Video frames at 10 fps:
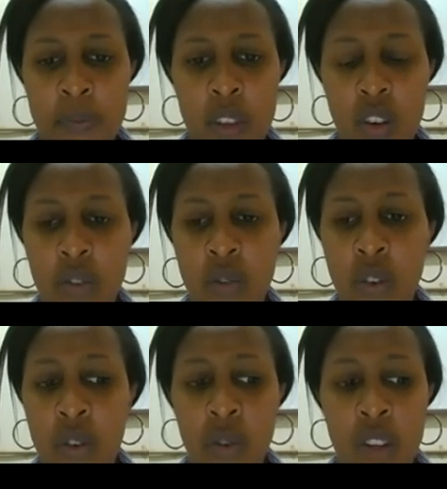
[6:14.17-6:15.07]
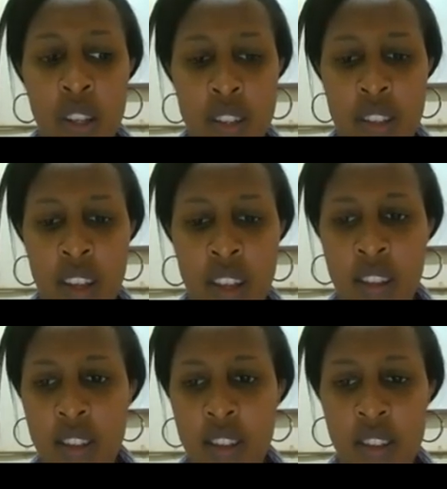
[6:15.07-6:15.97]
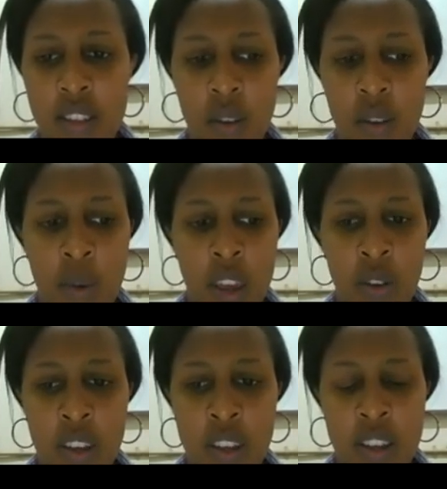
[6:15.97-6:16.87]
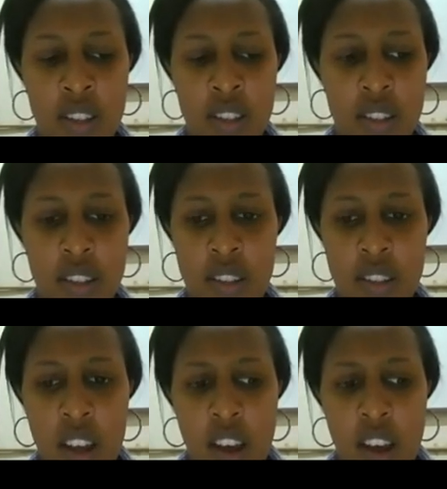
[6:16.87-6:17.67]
travel and only stay in the center where you can access it.